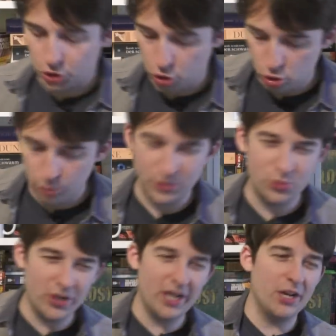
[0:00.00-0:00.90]
are cool, but
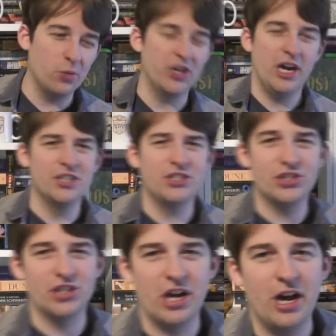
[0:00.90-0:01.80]
really what
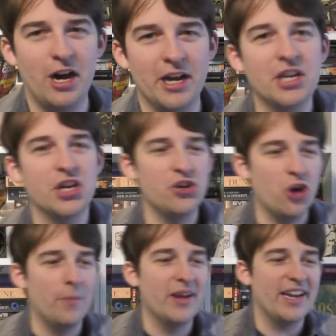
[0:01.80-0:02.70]
hunters are are
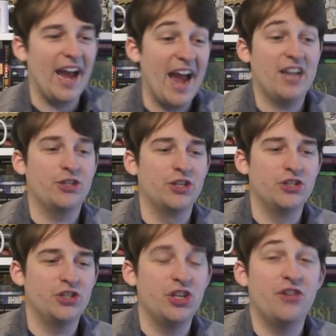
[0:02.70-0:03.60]
economic
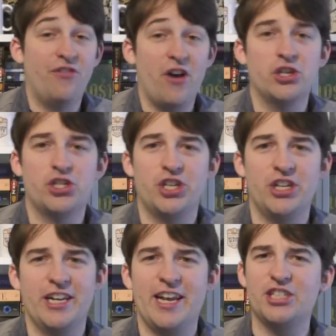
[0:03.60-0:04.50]
actors that function
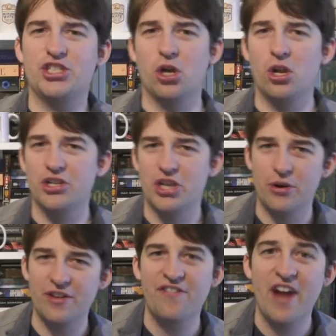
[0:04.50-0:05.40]
in a
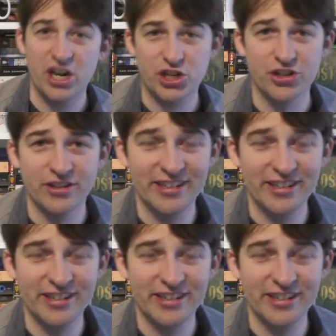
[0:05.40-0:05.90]
solitary fashion.